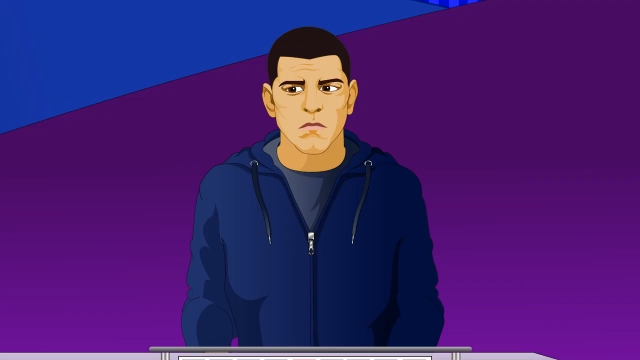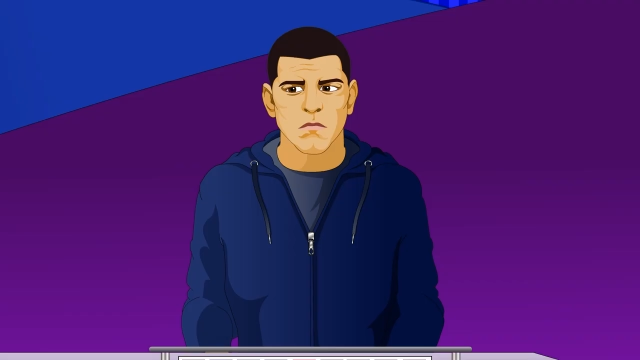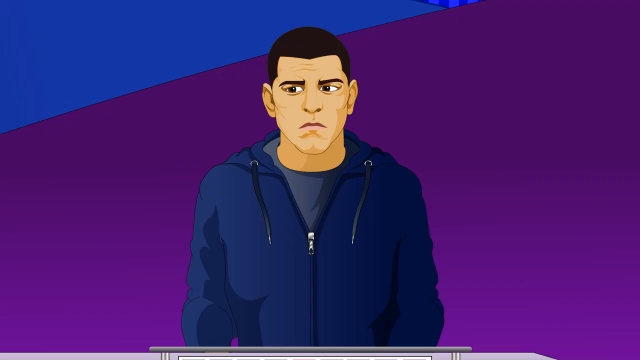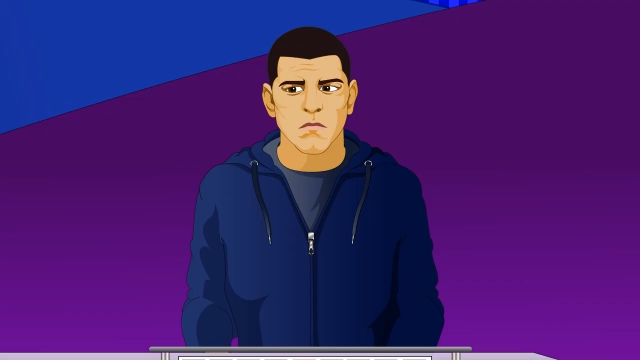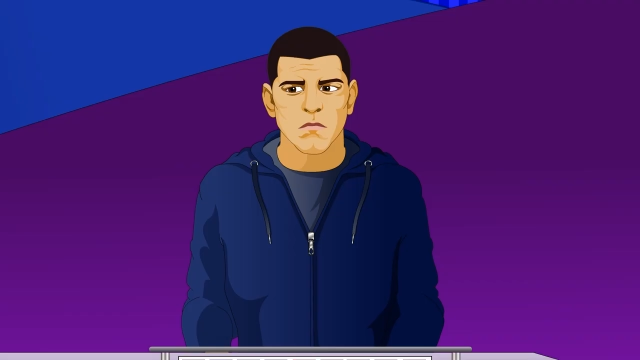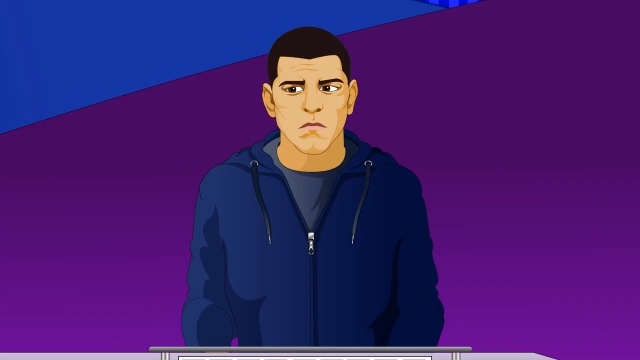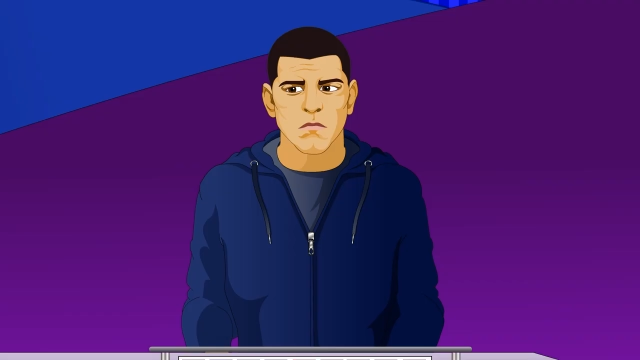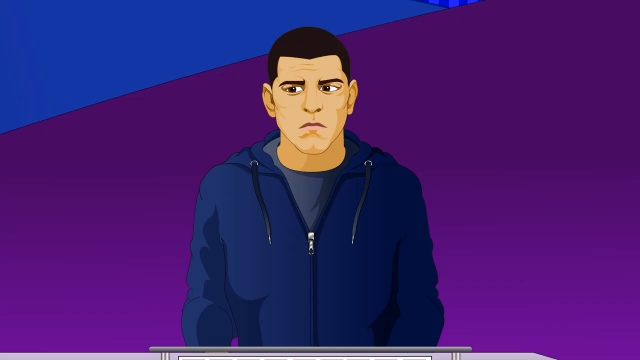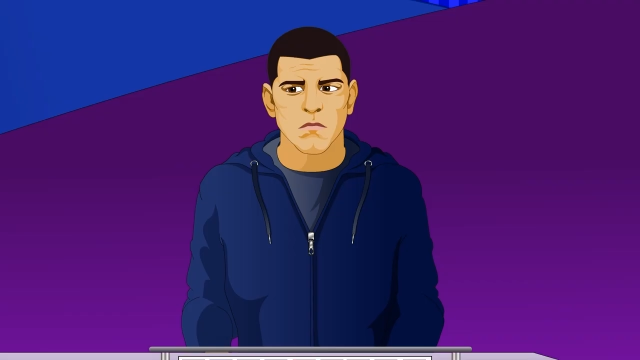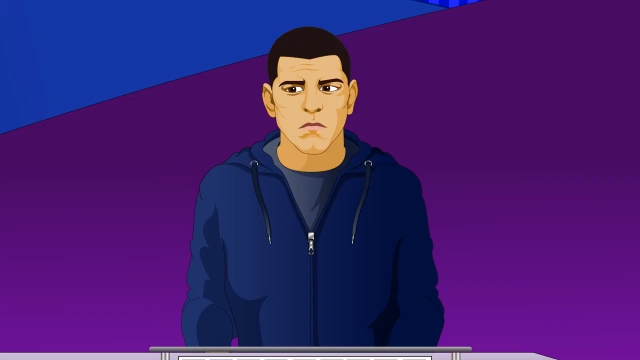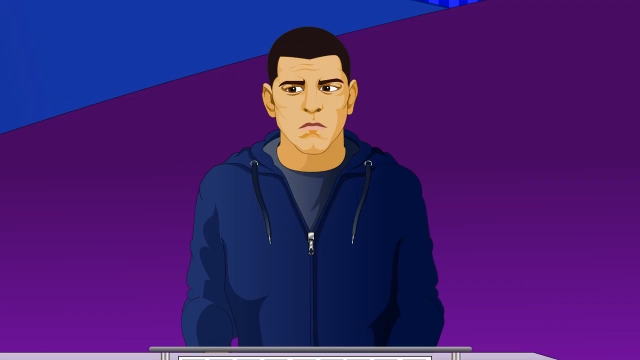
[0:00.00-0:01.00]
No.
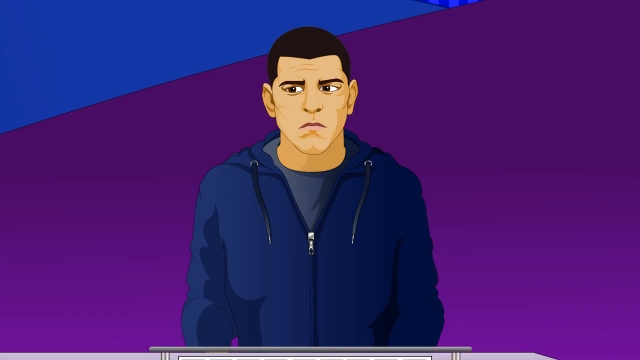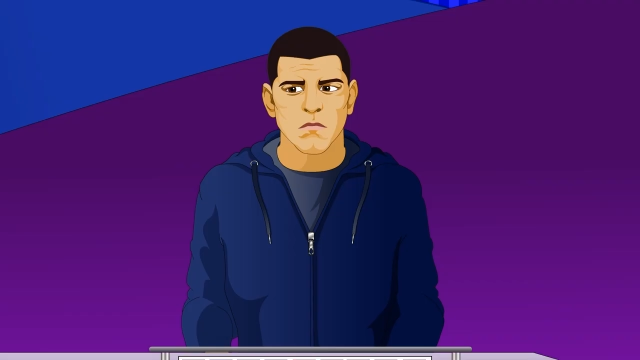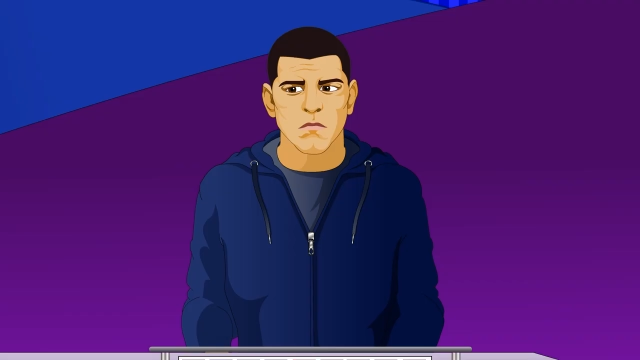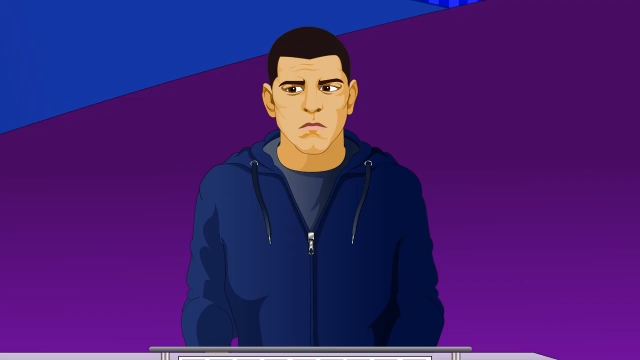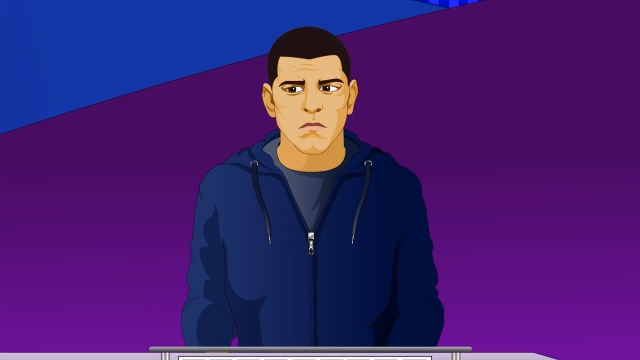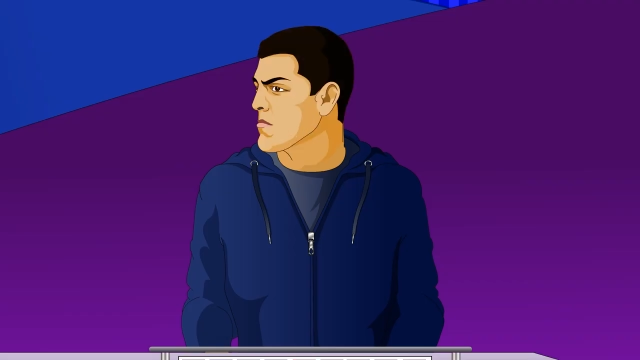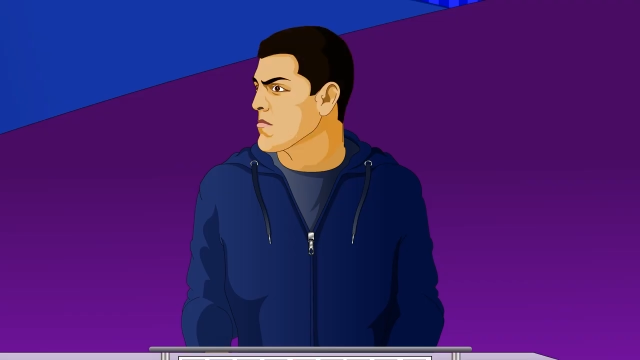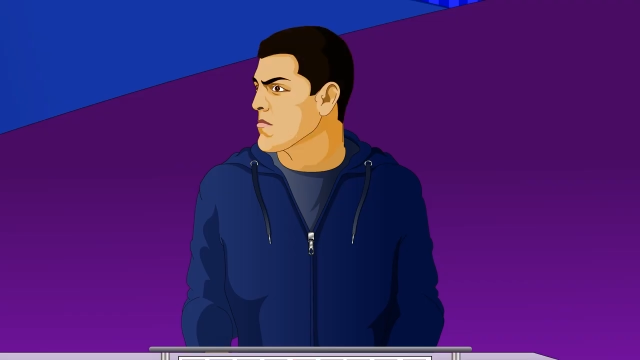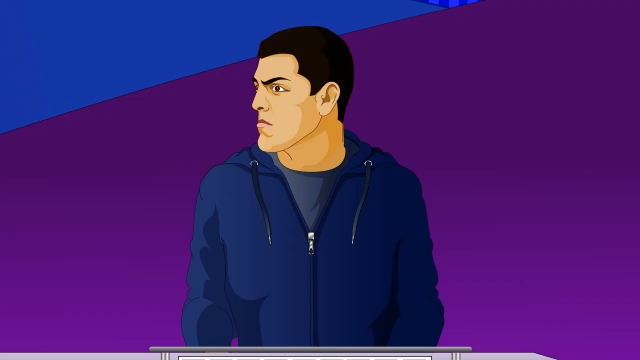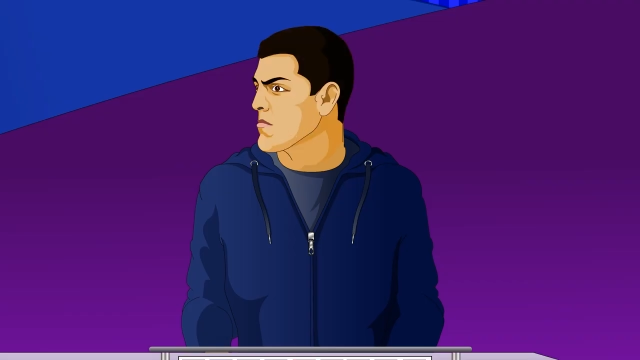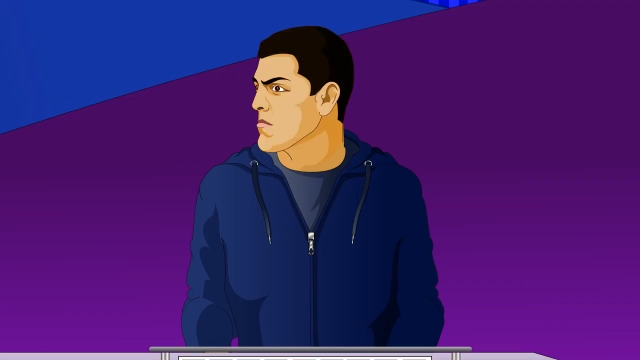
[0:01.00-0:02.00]
And let's keep it clean,
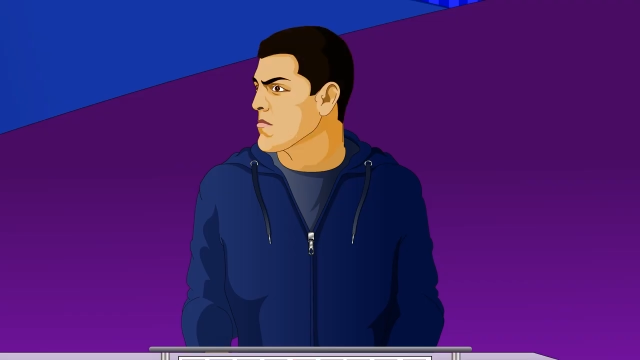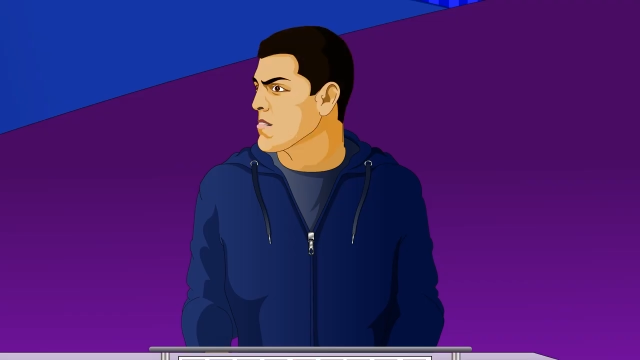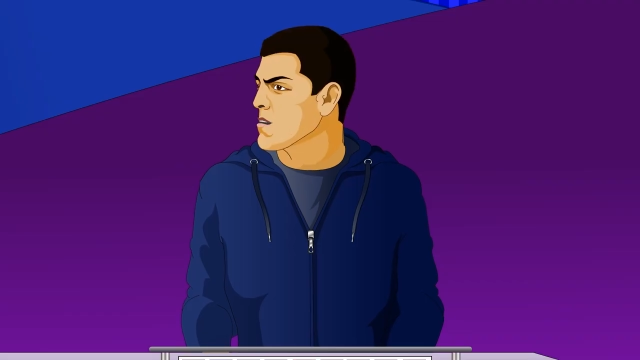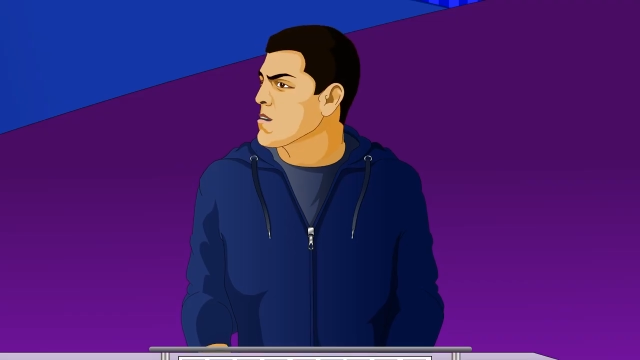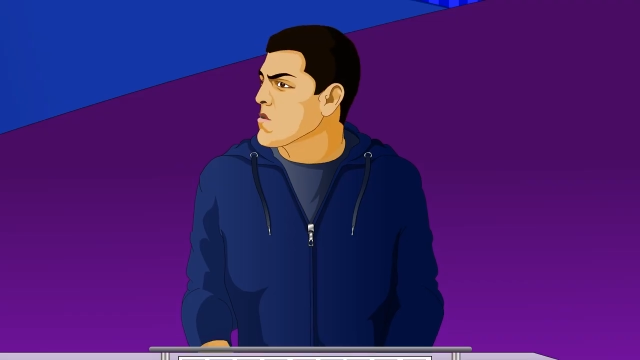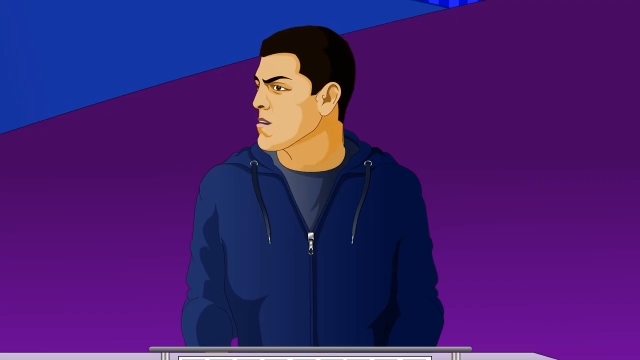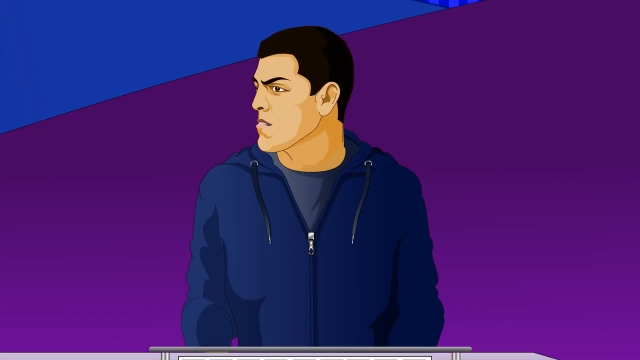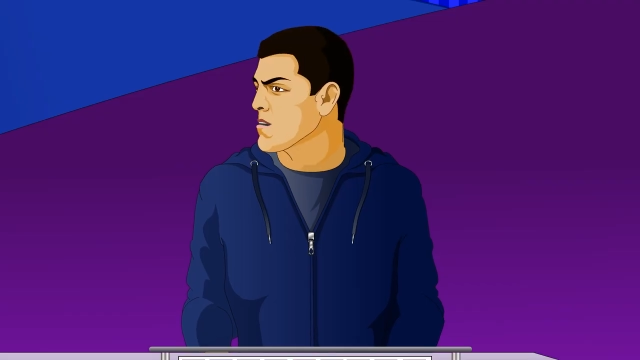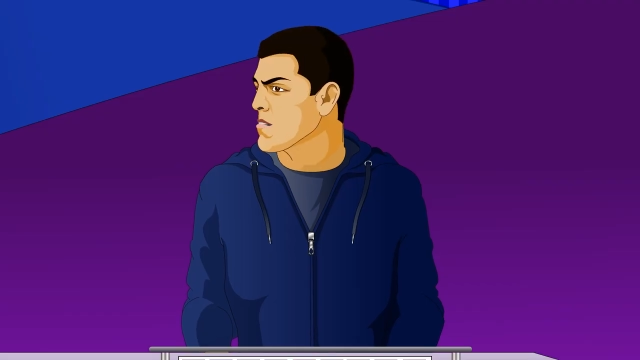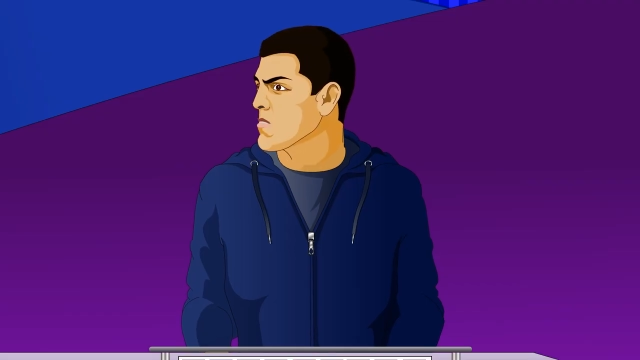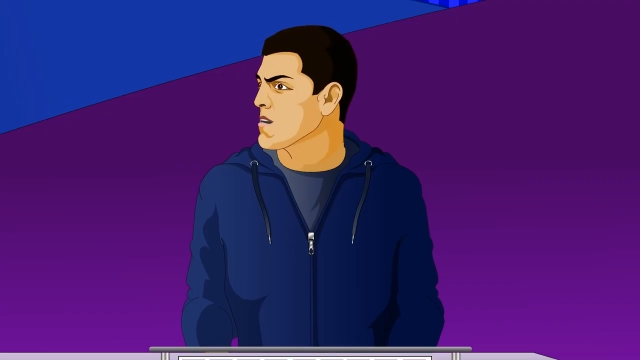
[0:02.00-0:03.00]
please. Then how did he
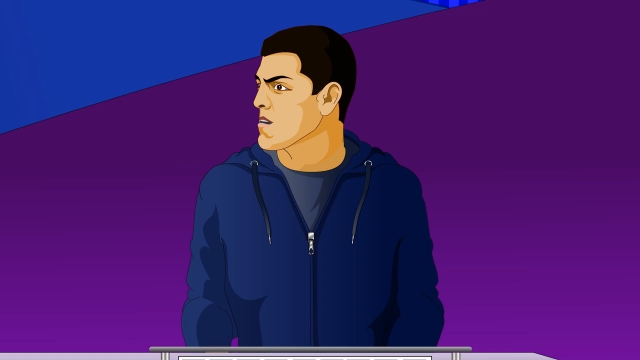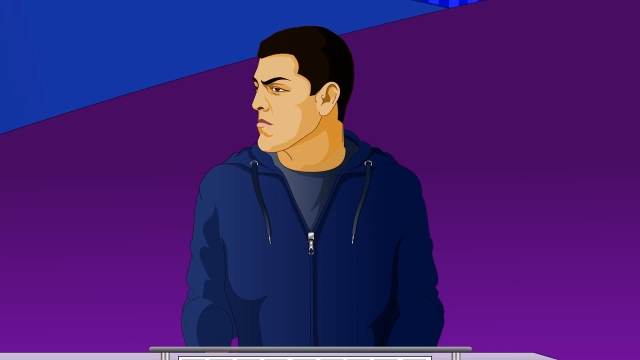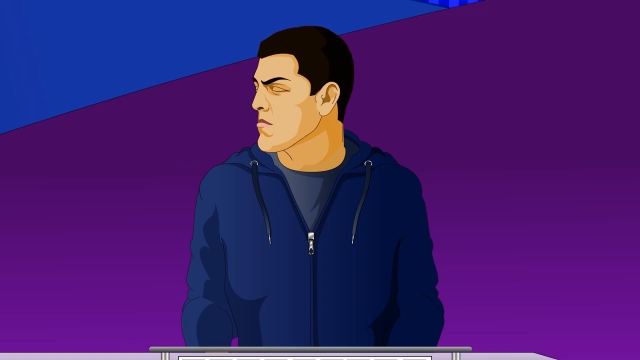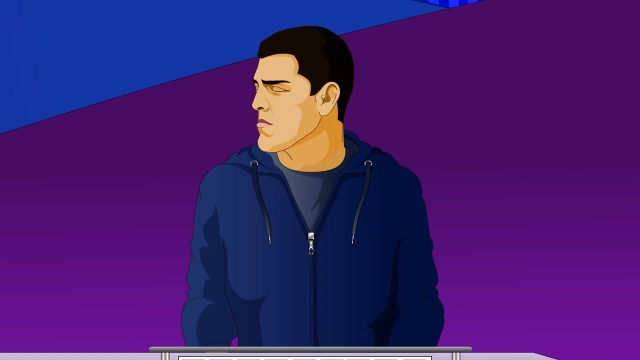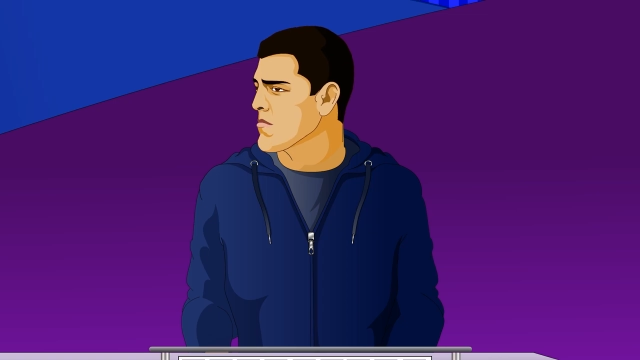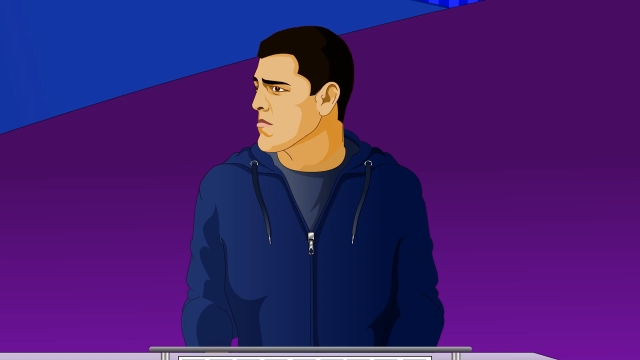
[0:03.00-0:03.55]
get his name?